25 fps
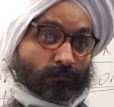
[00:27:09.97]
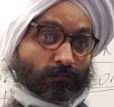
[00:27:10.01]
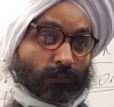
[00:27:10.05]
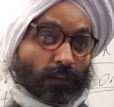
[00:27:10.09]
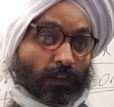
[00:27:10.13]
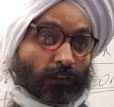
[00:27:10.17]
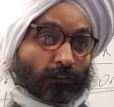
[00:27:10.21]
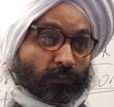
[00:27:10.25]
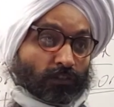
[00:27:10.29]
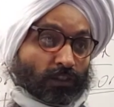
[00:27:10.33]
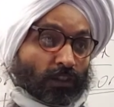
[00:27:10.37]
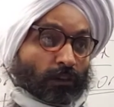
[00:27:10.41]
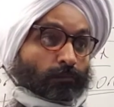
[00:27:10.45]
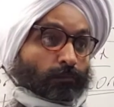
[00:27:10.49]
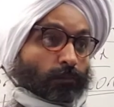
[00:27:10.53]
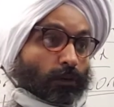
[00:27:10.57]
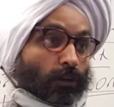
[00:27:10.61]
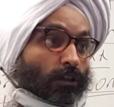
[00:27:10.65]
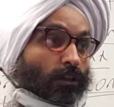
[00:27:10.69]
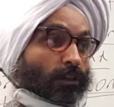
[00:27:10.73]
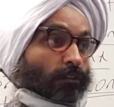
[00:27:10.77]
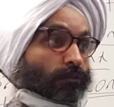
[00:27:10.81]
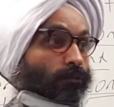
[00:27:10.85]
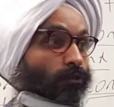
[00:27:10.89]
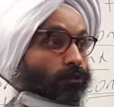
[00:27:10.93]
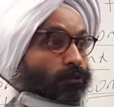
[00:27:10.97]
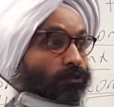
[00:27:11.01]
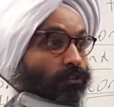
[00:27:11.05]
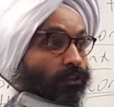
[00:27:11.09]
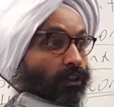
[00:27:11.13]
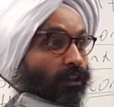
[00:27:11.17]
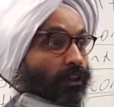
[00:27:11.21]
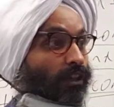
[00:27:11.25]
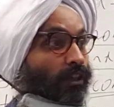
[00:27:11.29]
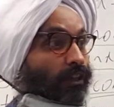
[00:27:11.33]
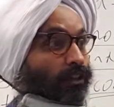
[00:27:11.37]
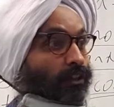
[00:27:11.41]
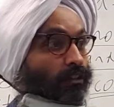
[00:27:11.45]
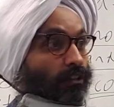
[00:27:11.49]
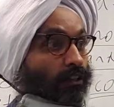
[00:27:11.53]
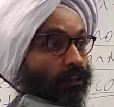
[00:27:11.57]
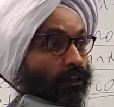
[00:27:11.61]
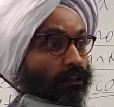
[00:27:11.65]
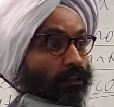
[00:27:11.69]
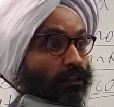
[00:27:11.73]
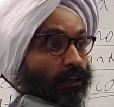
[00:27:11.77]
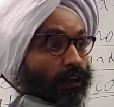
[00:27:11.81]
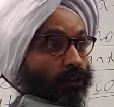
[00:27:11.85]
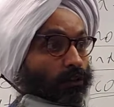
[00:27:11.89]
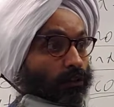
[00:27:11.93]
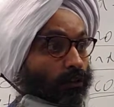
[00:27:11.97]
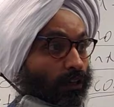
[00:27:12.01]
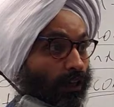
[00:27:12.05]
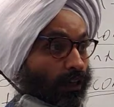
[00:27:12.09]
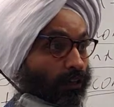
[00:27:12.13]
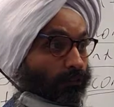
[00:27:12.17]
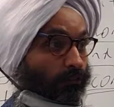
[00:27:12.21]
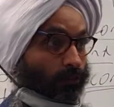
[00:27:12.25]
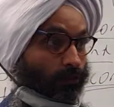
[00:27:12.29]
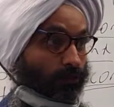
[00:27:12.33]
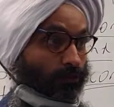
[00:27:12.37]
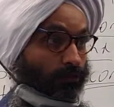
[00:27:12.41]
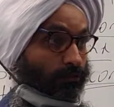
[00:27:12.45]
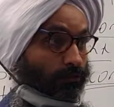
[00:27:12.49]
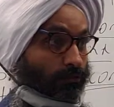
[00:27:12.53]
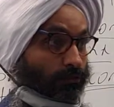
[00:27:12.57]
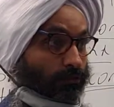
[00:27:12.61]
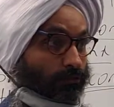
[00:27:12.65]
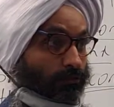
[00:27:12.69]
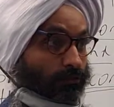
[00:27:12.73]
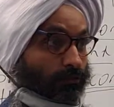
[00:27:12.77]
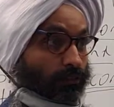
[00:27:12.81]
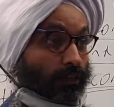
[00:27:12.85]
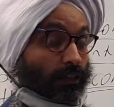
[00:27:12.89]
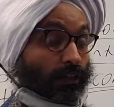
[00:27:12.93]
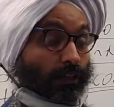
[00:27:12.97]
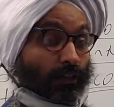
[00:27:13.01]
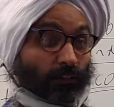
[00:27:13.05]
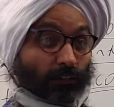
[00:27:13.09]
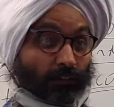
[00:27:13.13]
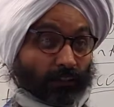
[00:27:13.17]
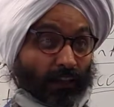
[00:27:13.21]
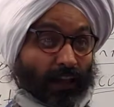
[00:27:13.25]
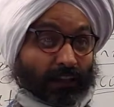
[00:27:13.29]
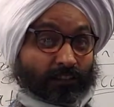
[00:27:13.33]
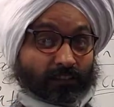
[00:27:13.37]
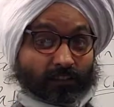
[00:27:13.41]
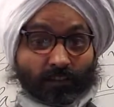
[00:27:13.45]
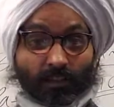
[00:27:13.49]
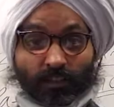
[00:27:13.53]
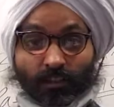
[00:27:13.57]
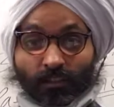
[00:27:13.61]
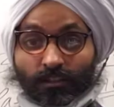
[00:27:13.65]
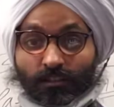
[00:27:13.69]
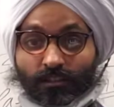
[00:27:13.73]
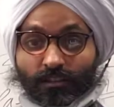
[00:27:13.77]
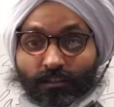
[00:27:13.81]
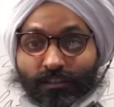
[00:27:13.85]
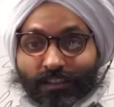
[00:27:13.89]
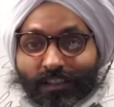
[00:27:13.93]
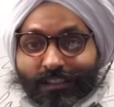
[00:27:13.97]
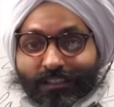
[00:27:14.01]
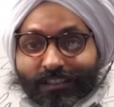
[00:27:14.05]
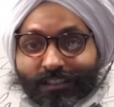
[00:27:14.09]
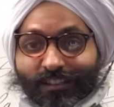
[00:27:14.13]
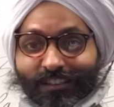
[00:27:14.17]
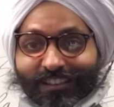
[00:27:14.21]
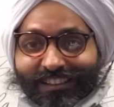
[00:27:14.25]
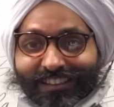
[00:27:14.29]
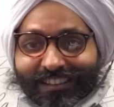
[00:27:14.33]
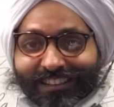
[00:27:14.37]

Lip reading: If some part of you is saying that I don't have one, that's the hidden agenda.